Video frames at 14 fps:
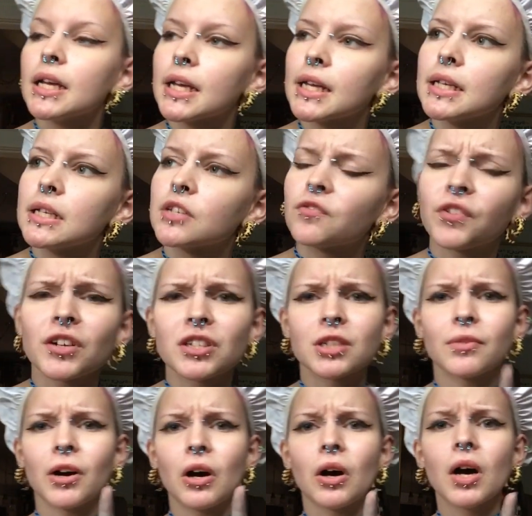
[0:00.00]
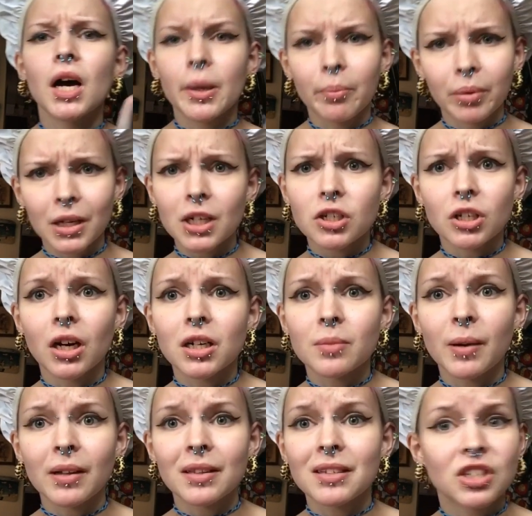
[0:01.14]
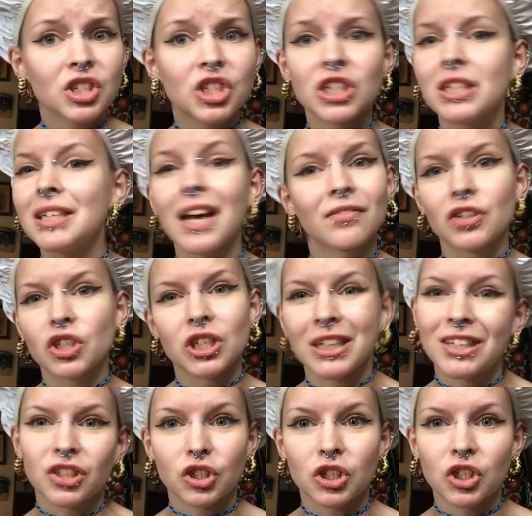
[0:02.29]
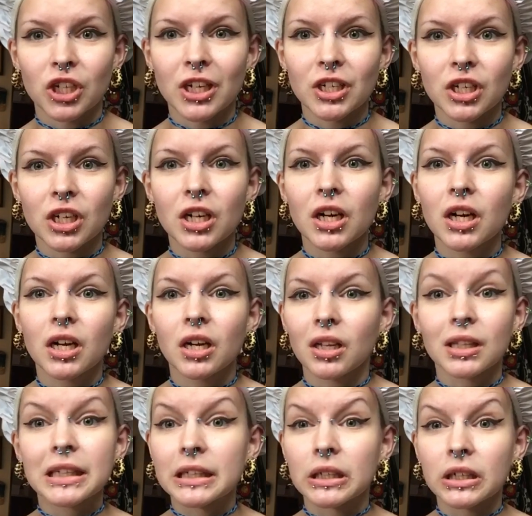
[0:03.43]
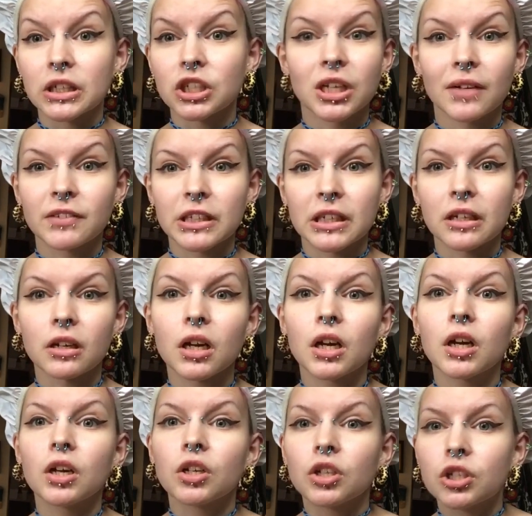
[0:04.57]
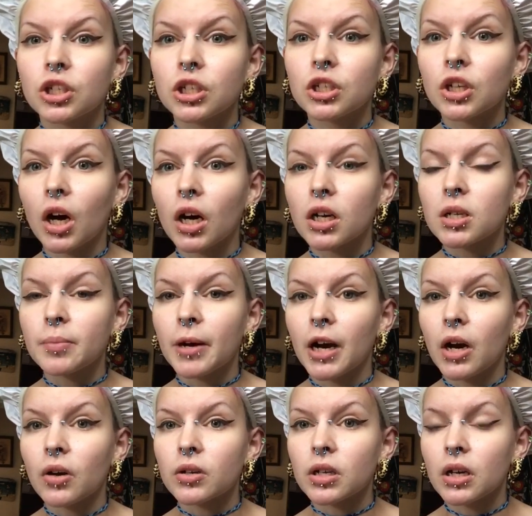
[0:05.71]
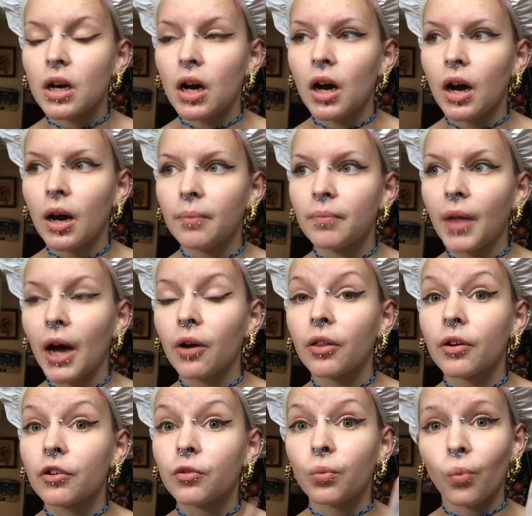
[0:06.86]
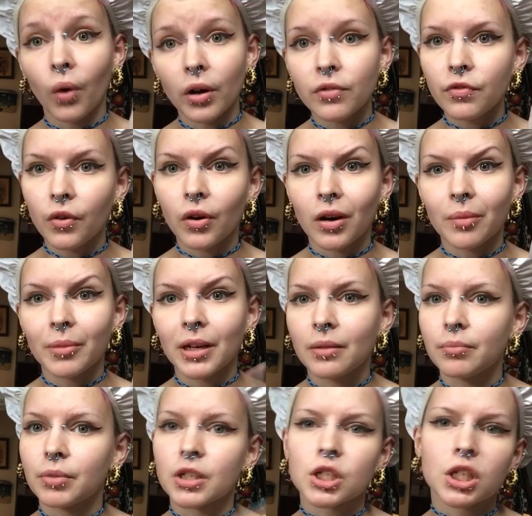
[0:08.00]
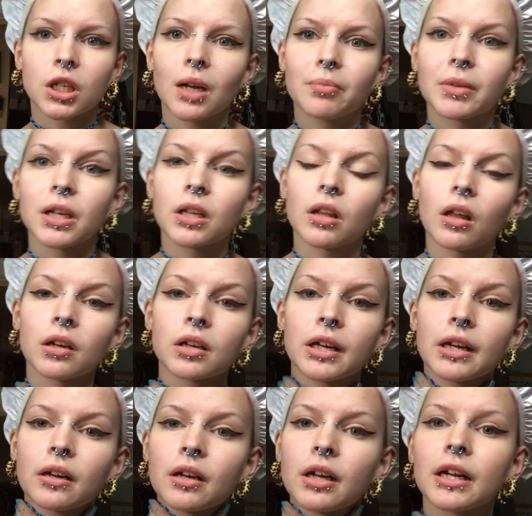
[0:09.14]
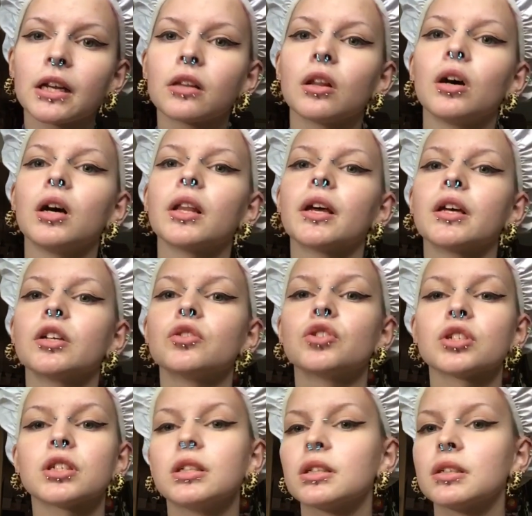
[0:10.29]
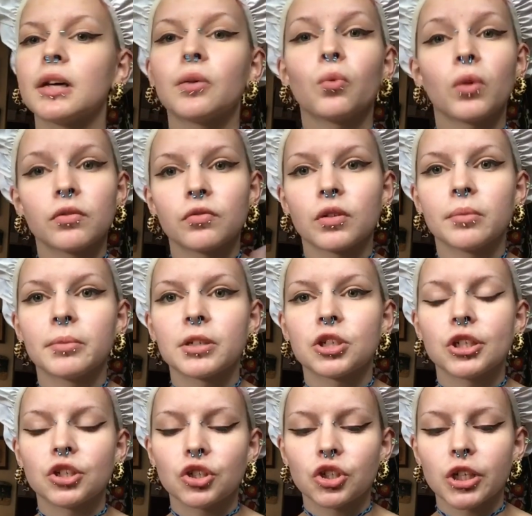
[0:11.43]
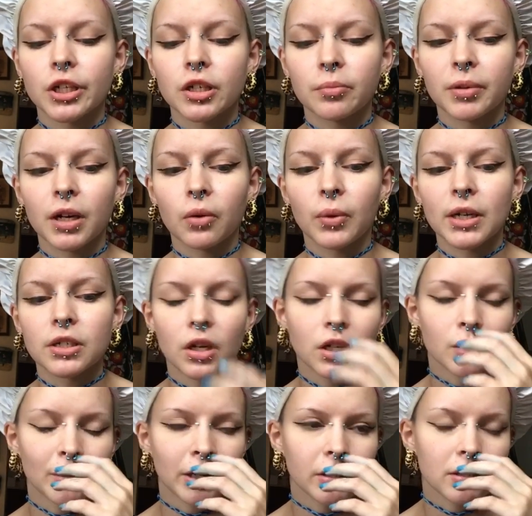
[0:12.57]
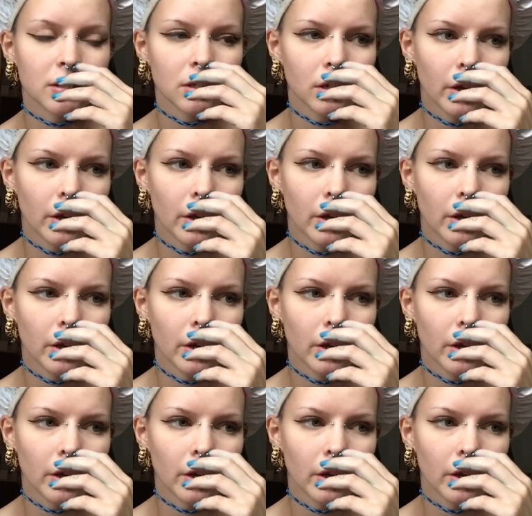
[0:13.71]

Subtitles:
is, first of all, Blair talked about this. She never changed her gender legally. She never did. She talked about how there is one form in British Columbia, the Canadian law, that you just need to sign one form to change your gender. Blair White talked about this in